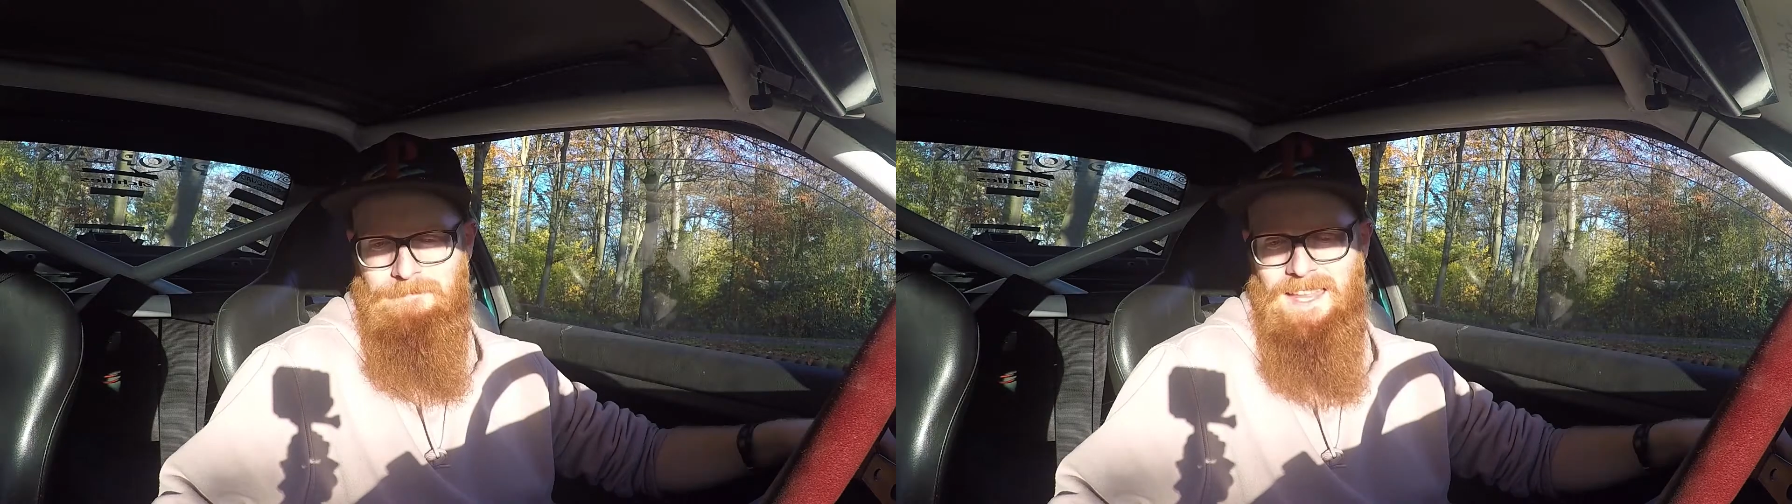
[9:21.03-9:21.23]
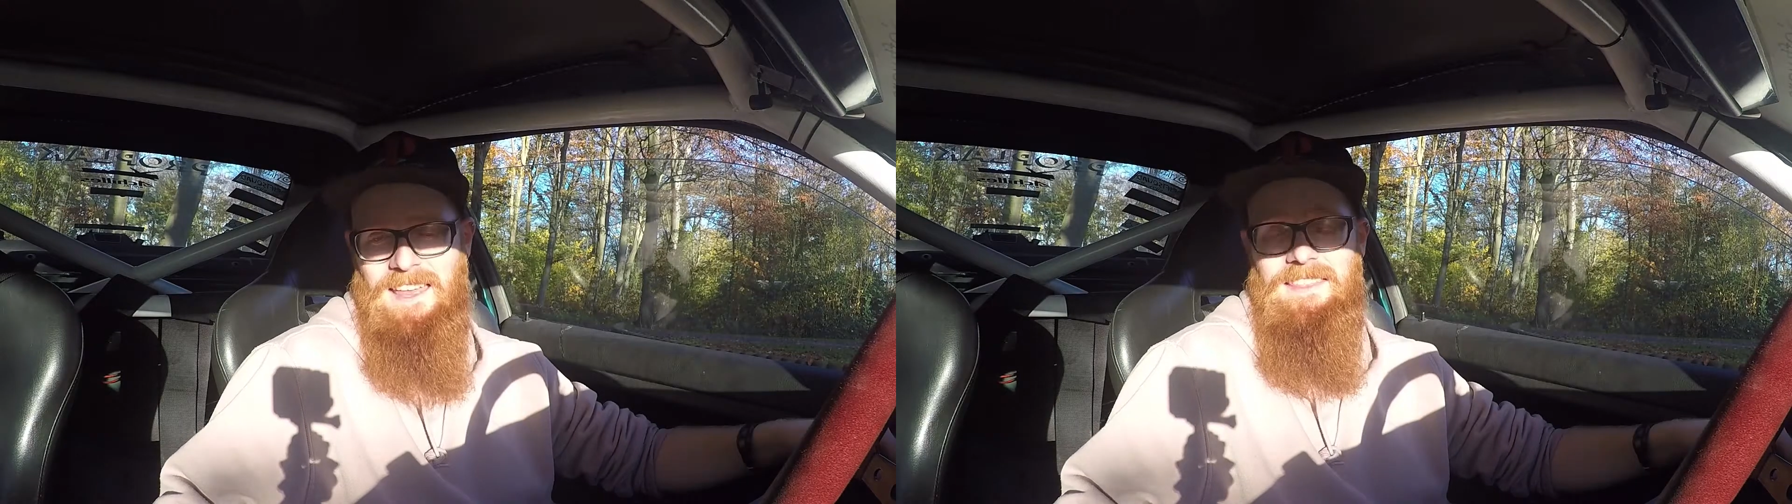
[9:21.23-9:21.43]

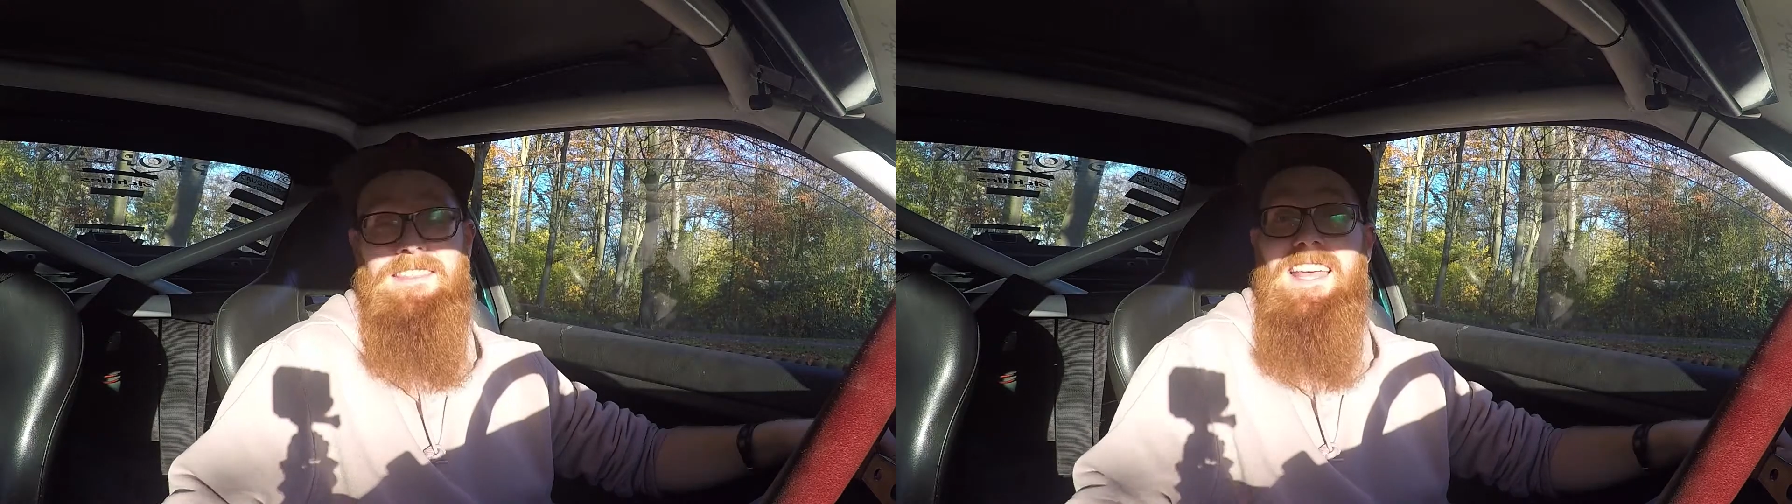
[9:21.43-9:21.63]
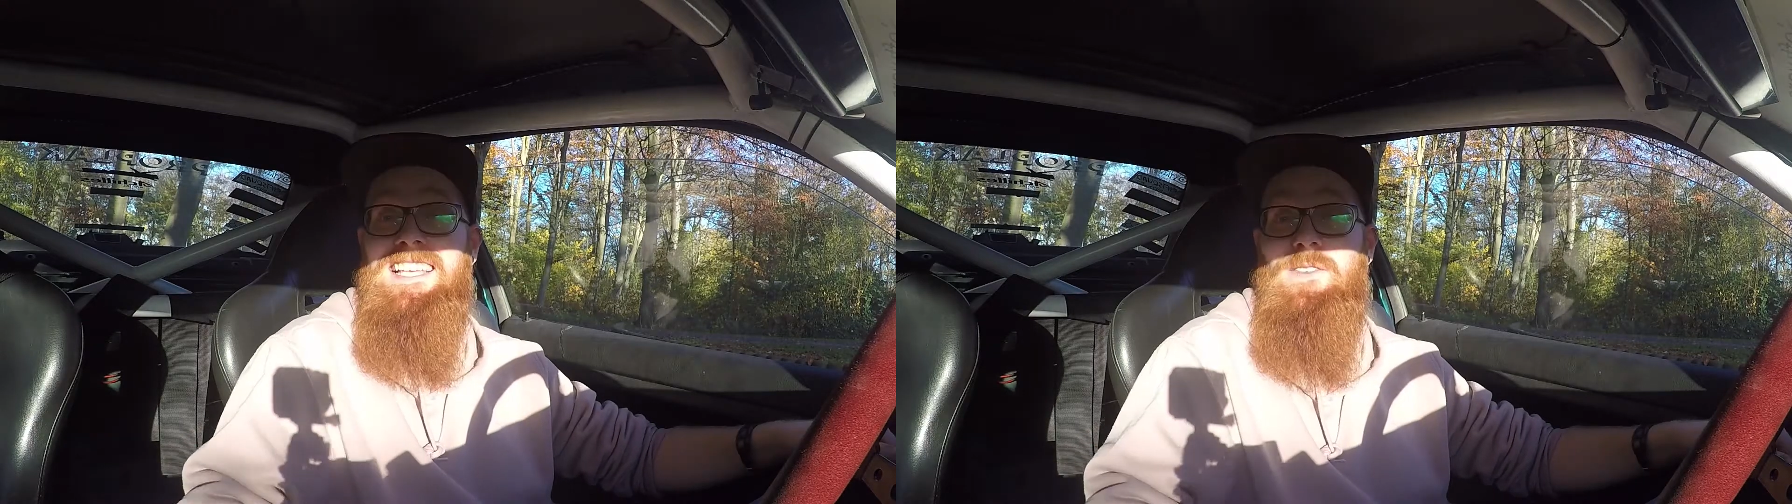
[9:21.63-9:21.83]
Then
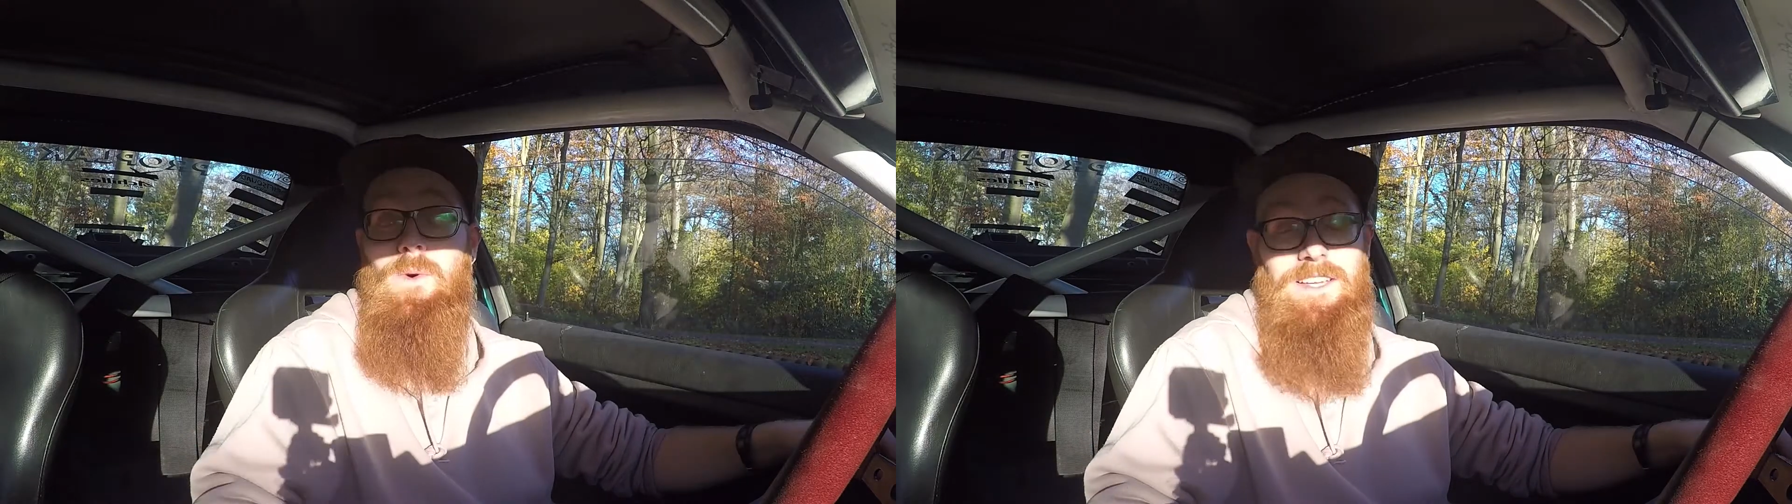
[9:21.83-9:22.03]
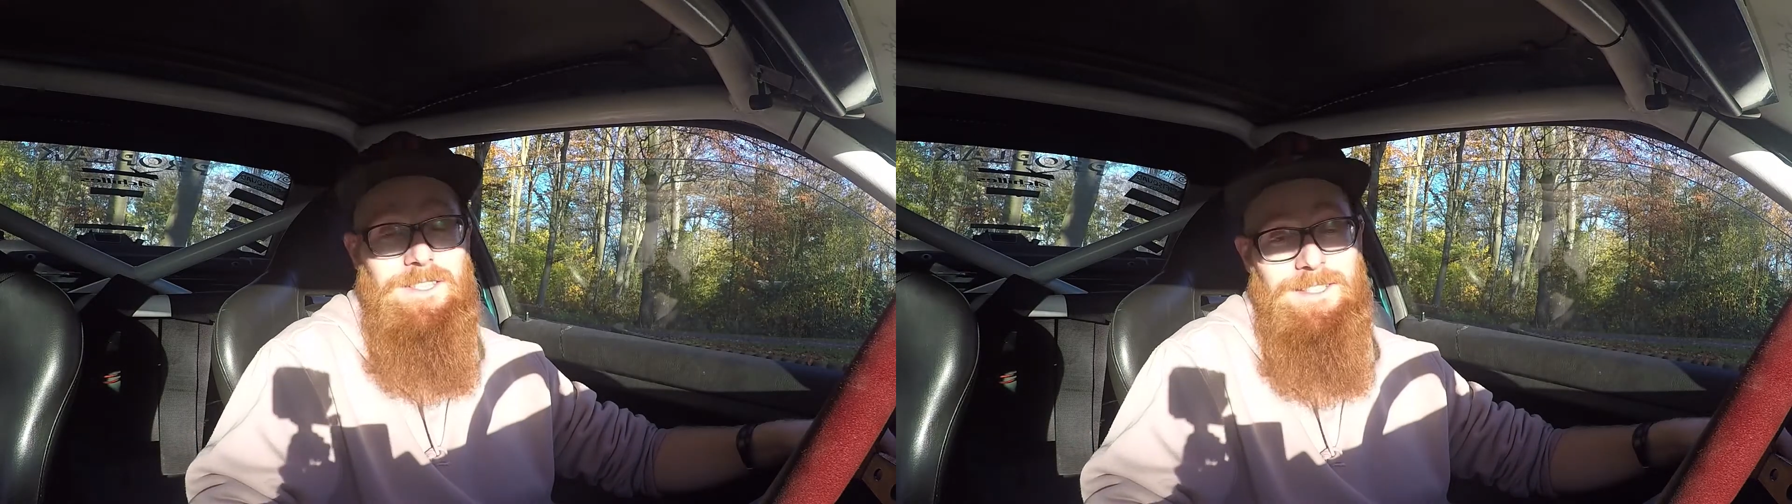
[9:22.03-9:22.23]
next
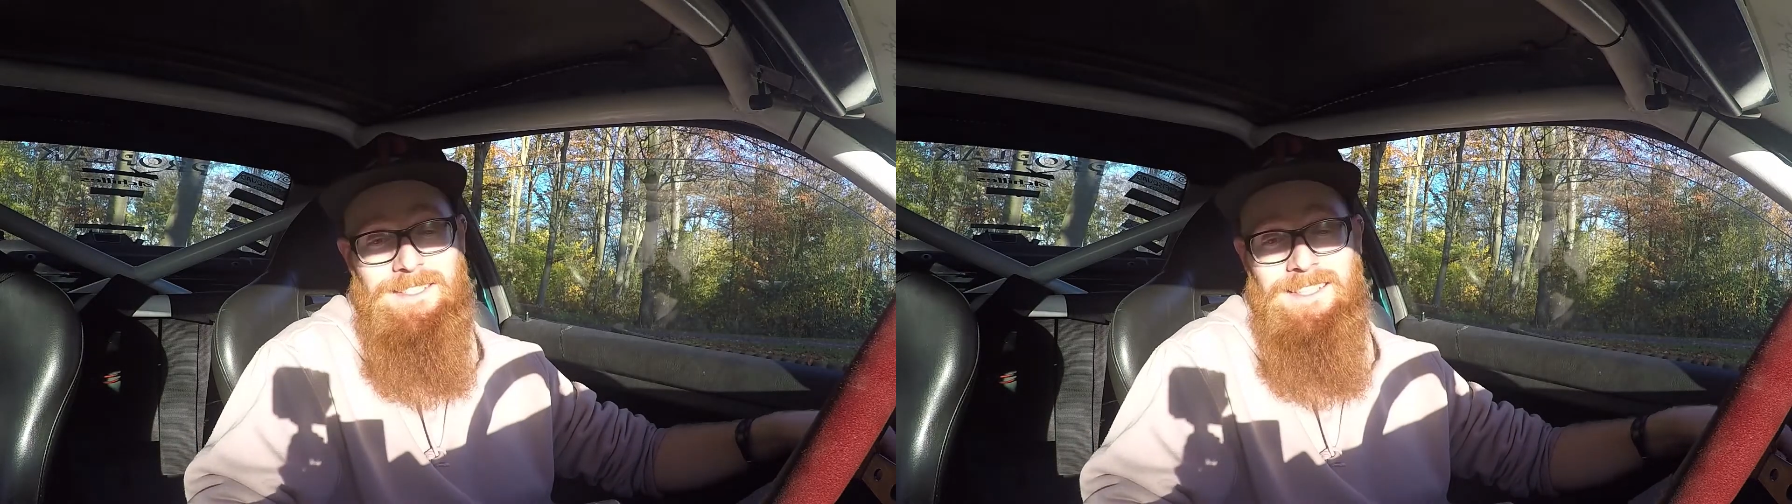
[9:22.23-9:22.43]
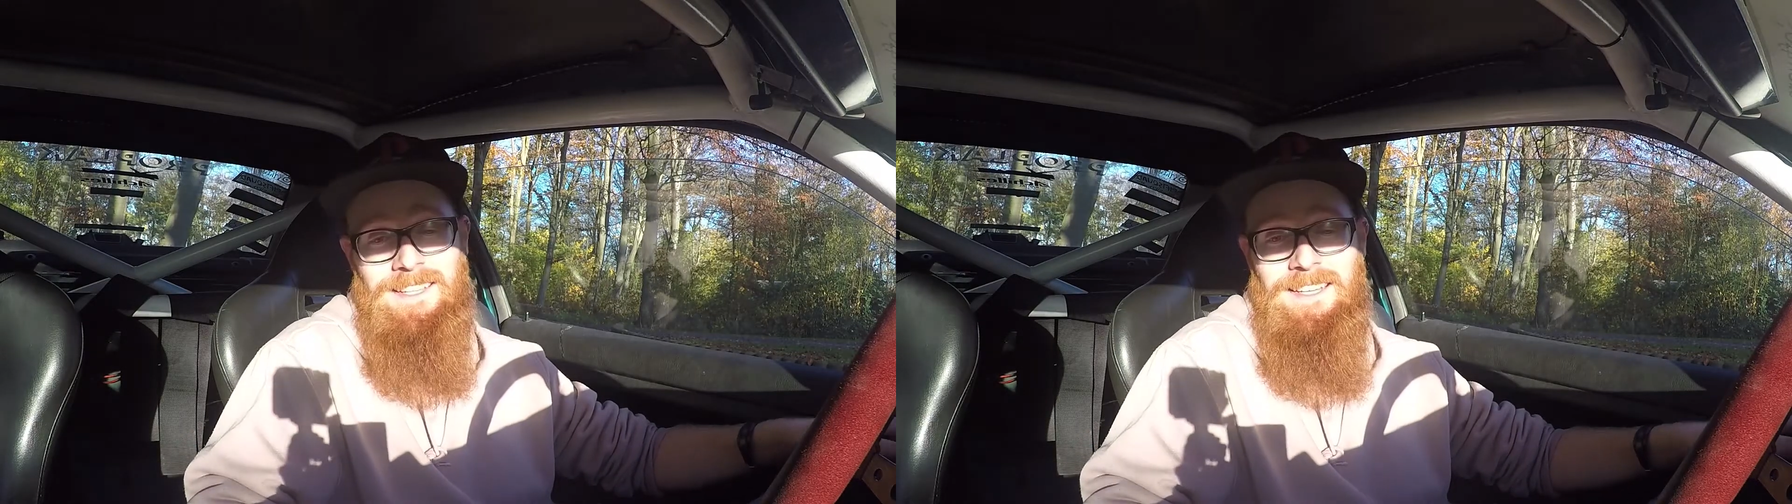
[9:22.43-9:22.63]
question,